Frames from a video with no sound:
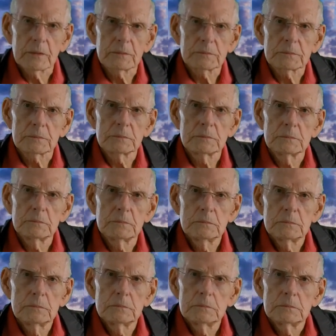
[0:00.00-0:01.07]

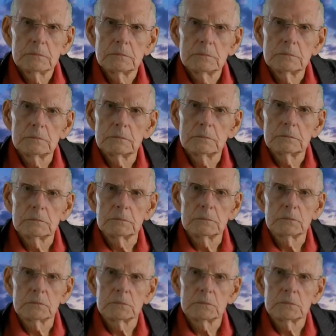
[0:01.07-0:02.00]
(silence)